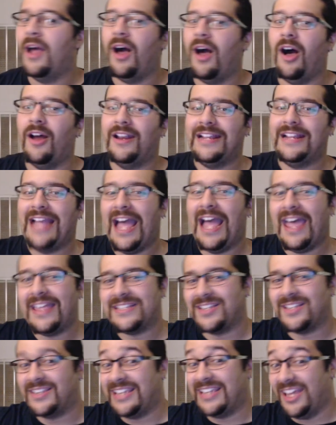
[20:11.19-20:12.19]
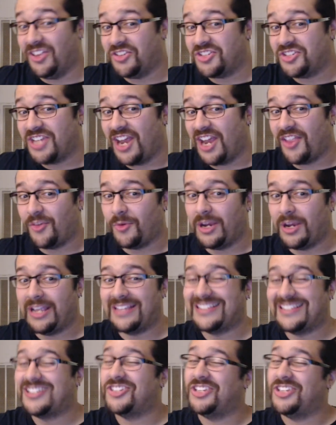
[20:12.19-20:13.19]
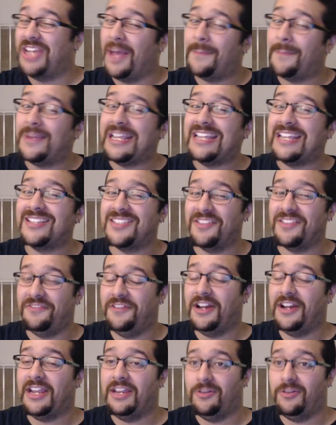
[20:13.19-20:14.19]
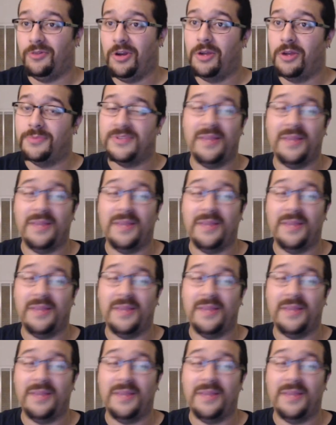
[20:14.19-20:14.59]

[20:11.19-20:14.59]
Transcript: on a guy that's on the other side of the ring, essentially up against the fucking ropes.